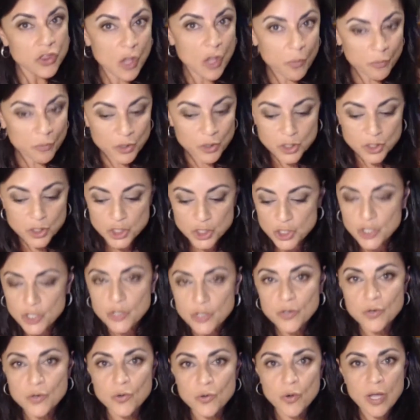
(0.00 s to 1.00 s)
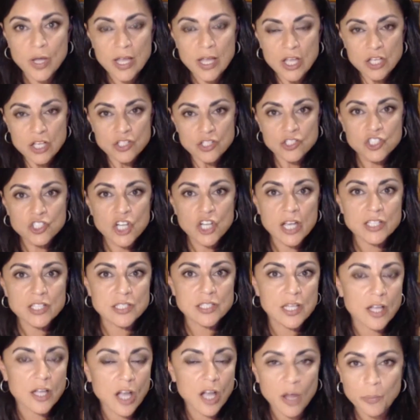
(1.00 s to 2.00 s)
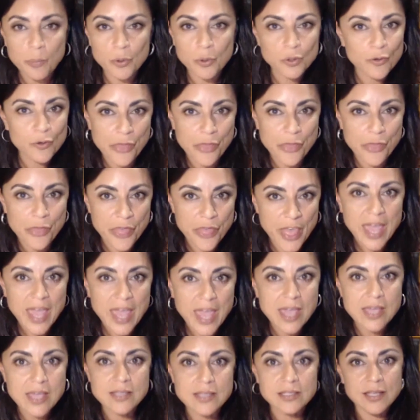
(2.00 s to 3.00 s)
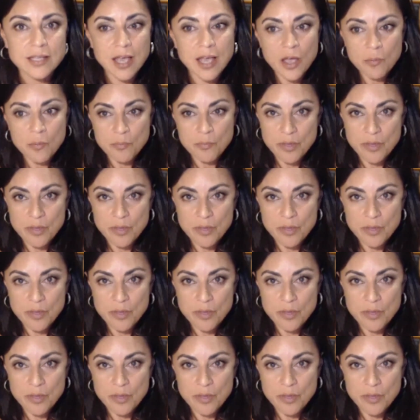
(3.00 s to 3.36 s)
Number two, just a couple of days